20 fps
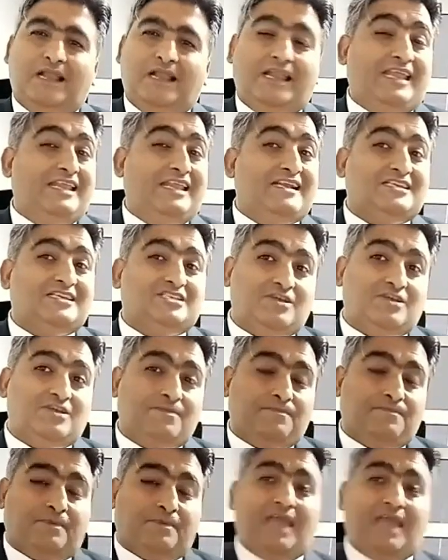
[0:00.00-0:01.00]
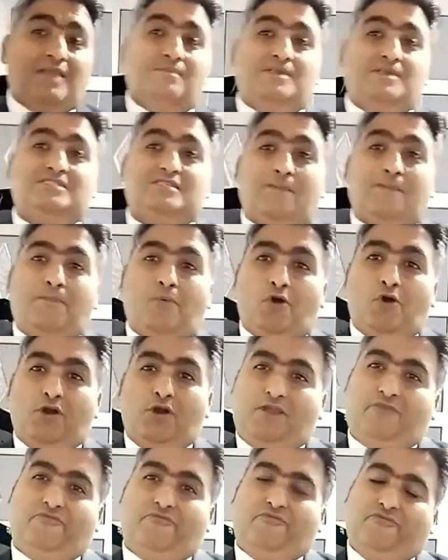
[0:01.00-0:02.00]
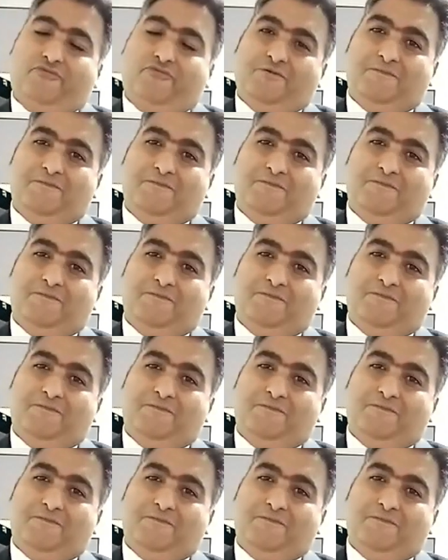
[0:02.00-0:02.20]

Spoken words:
Leadership can be supportive.